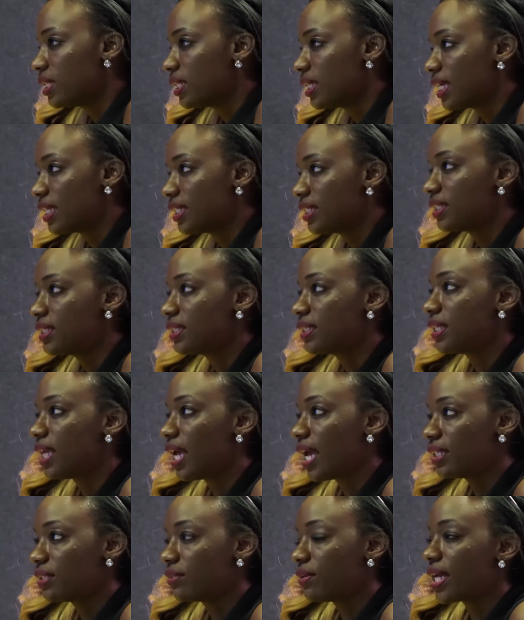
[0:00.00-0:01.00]
Yes,
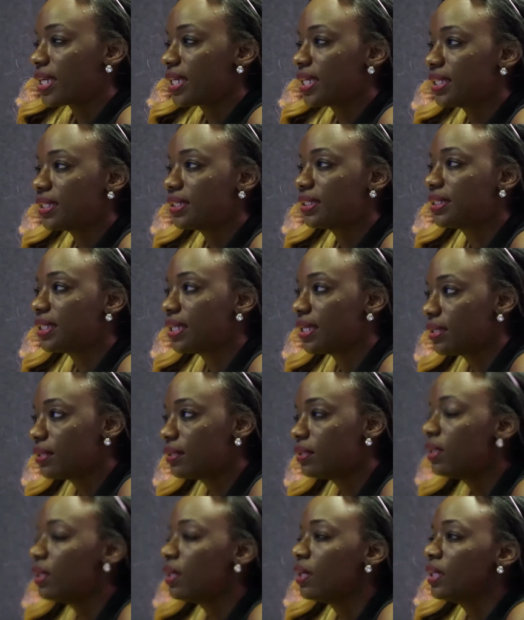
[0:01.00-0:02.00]
as Rankin said,